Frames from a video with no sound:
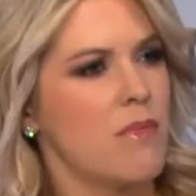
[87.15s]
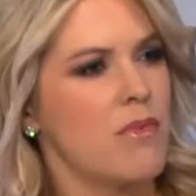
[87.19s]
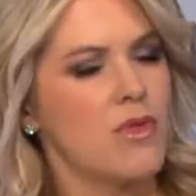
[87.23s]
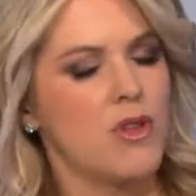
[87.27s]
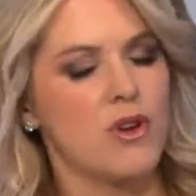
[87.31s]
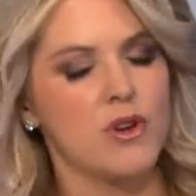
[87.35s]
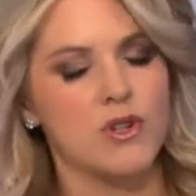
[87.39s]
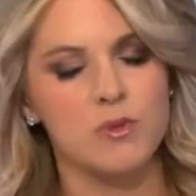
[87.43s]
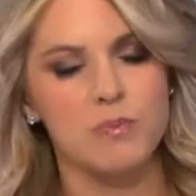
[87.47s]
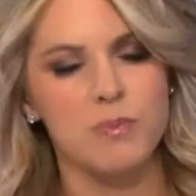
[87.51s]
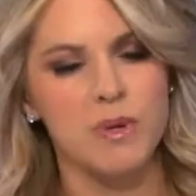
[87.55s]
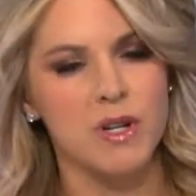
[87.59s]
Right.
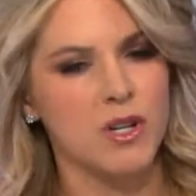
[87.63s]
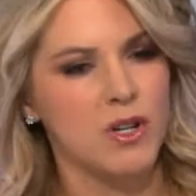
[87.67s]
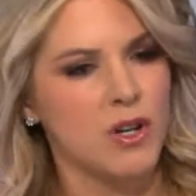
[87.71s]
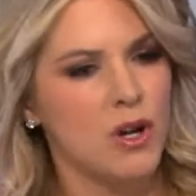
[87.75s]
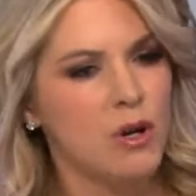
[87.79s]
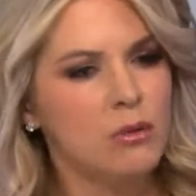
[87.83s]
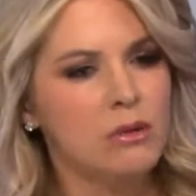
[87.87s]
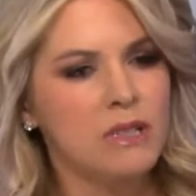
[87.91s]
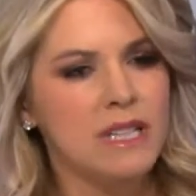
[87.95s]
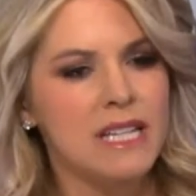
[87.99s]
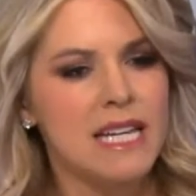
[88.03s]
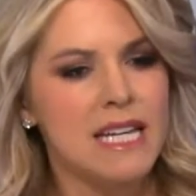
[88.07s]
There's been
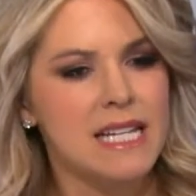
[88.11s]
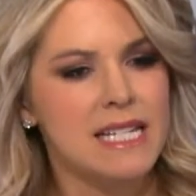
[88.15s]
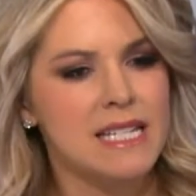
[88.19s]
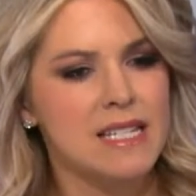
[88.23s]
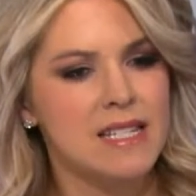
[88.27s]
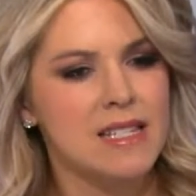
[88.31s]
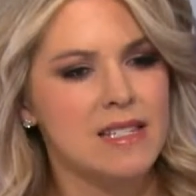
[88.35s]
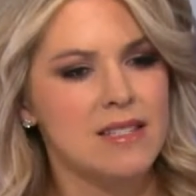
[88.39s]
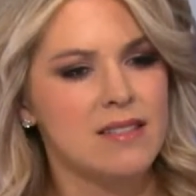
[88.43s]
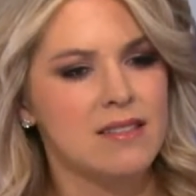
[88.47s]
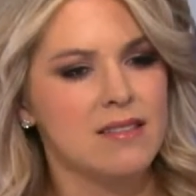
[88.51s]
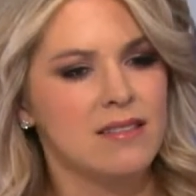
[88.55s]
no
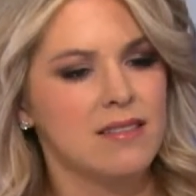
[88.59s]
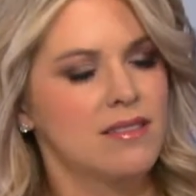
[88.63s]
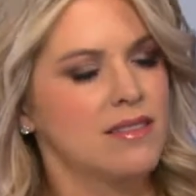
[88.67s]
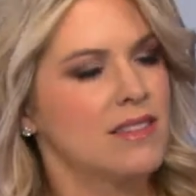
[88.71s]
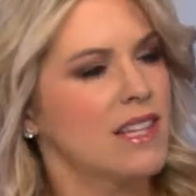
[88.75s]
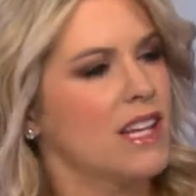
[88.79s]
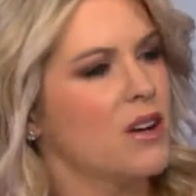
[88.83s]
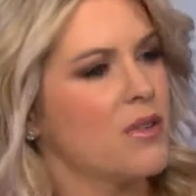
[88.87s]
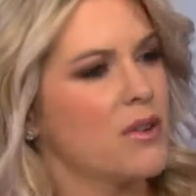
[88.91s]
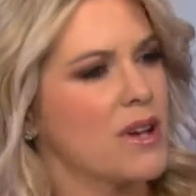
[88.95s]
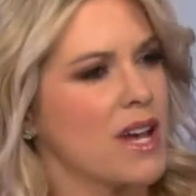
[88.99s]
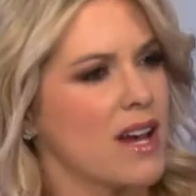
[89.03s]
leaks.
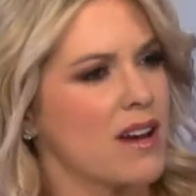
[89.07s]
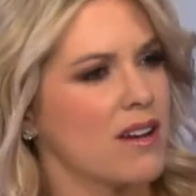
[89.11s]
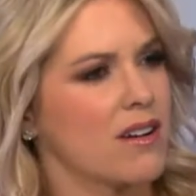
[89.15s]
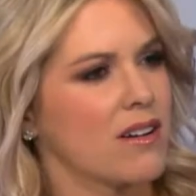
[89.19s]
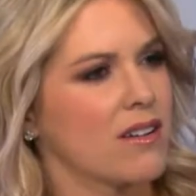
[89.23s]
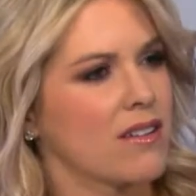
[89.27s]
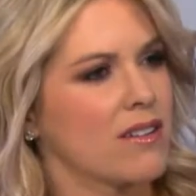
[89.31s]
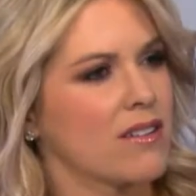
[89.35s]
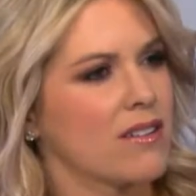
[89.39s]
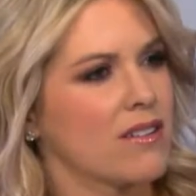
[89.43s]
They don't care.